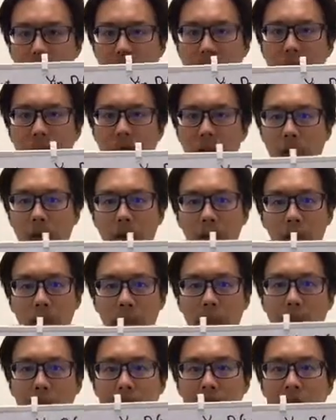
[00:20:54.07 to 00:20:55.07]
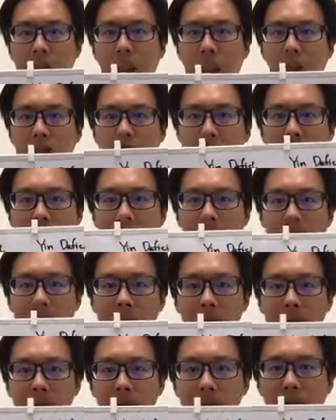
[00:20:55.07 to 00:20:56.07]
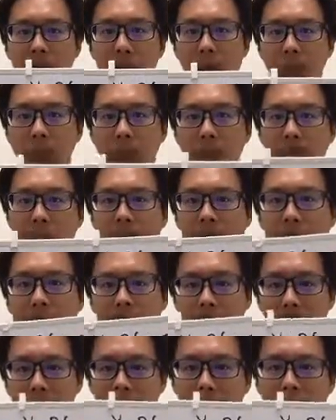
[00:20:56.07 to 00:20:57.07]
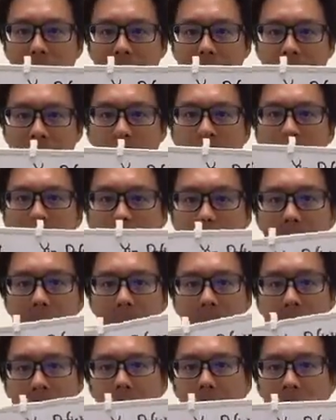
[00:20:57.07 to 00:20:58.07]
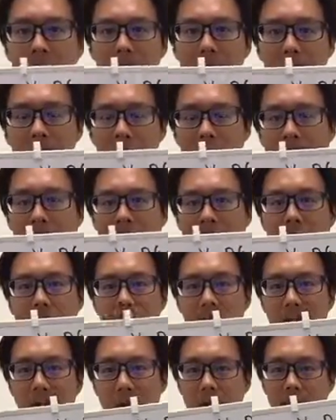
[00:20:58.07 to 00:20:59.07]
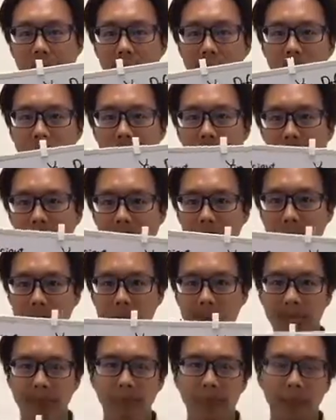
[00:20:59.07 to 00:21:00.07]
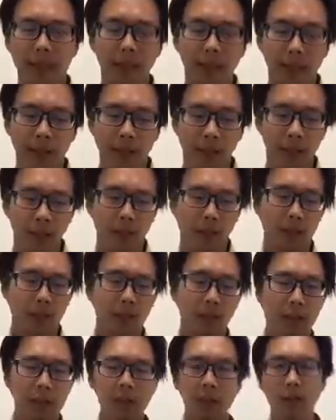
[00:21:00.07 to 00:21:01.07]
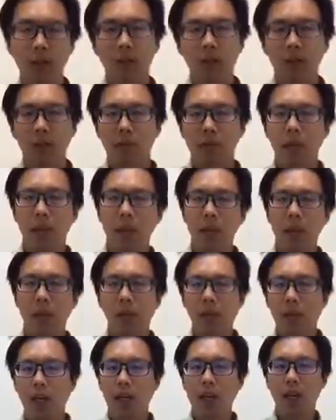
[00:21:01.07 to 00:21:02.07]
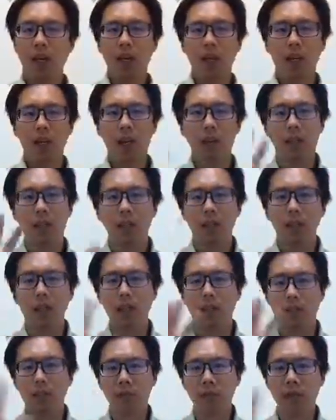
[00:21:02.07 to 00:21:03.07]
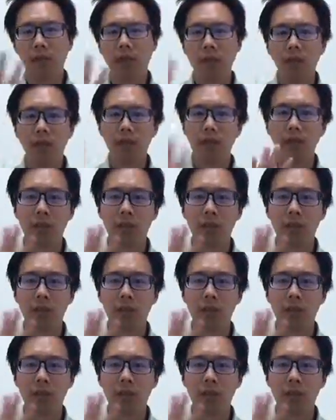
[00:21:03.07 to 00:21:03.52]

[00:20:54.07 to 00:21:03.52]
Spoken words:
So go seek professional help if you're already doing all these and they are not helping. So that's it for today, and thank you for watching.